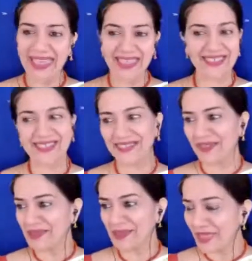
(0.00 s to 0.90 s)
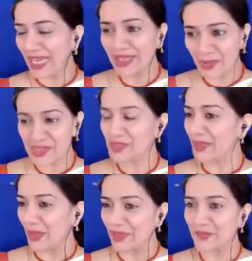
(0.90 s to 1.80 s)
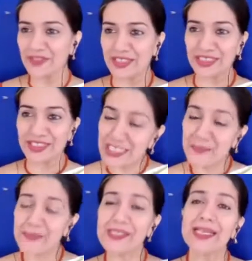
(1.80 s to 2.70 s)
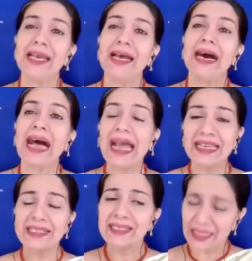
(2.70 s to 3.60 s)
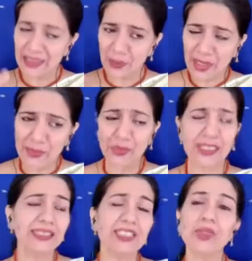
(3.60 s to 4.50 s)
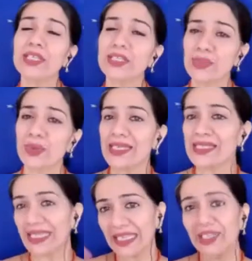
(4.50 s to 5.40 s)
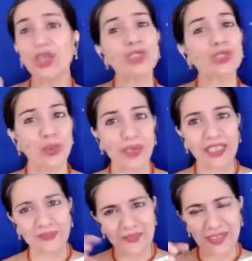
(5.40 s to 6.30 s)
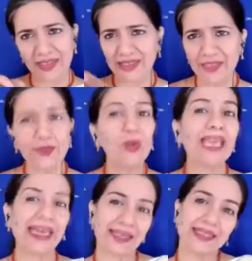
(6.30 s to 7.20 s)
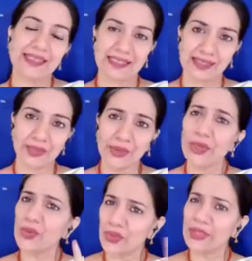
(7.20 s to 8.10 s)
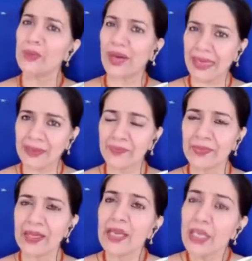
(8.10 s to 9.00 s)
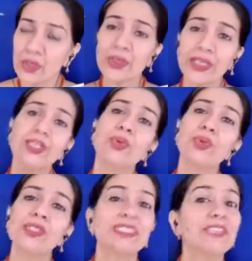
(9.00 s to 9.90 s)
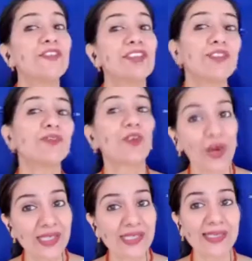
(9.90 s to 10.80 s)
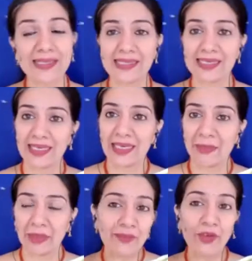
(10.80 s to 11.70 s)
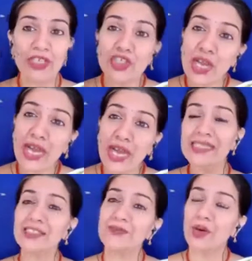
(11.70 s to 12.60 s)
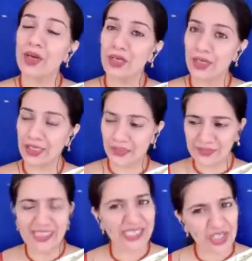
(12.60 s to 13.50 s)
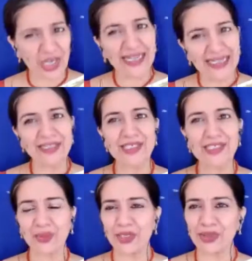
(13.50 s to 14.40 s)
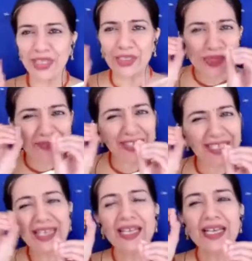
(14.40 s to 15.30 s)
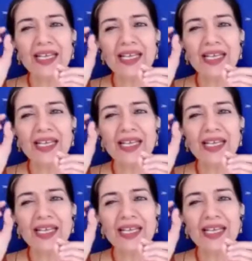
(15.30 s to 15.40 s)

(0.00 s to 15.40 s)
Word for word: And so that was one of the tips. And one more thing that you can do is, in your story, if there are 3-4 characters, not only one, you can use different voices, Maybe for a child's, if there's a child in the story, you can use a very